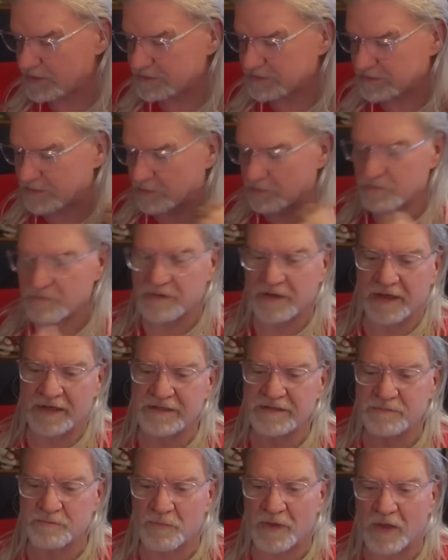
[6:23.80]
The
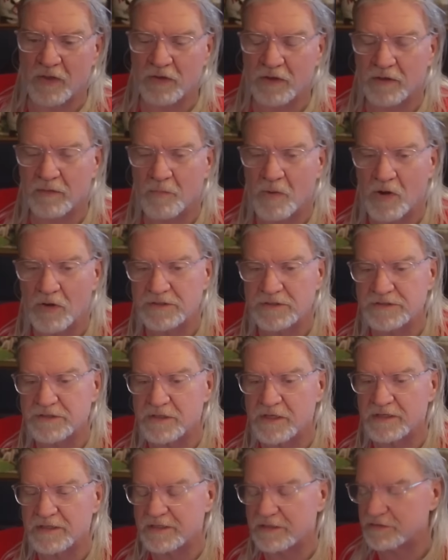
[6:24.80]
nice Malcolm
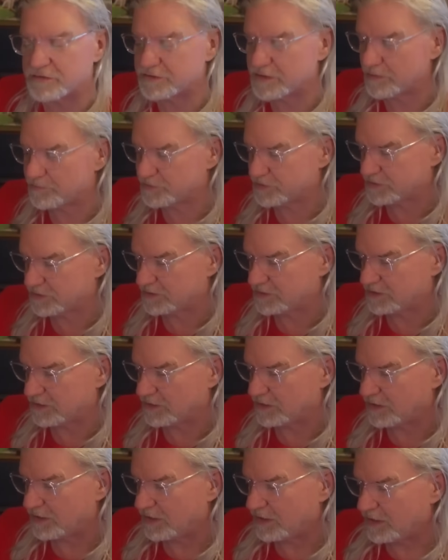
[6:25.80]
Hartzog interception,
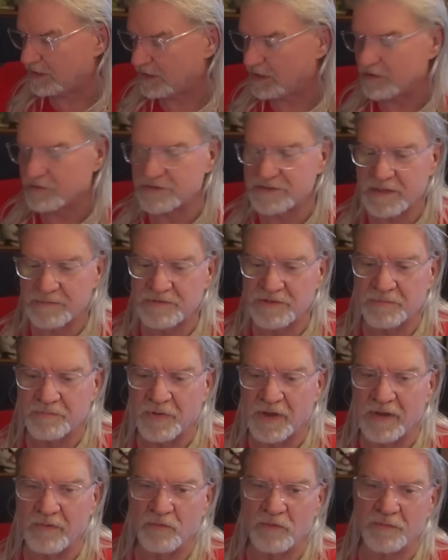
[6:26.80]
interception
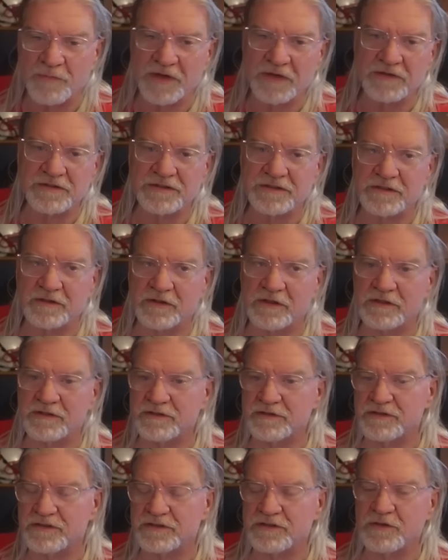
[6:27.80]
by Ramir
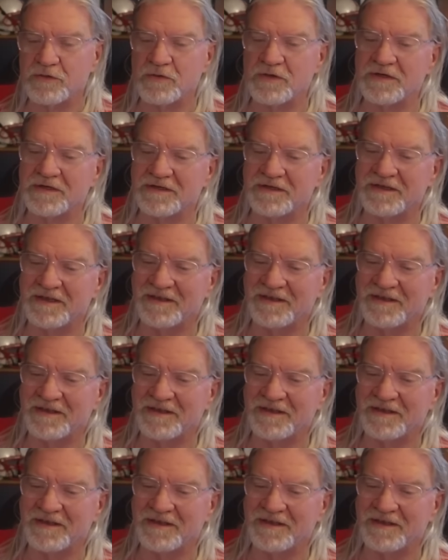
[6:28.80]
Stewart.